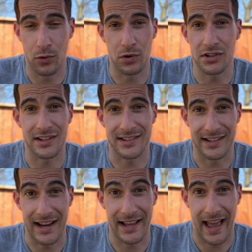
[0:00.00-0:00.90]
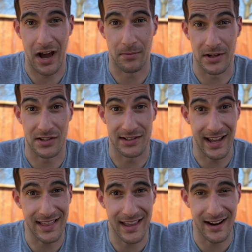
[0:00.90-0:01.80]
we're just stating how much is
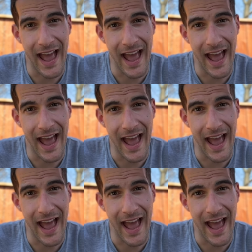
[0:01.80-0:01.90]
in there,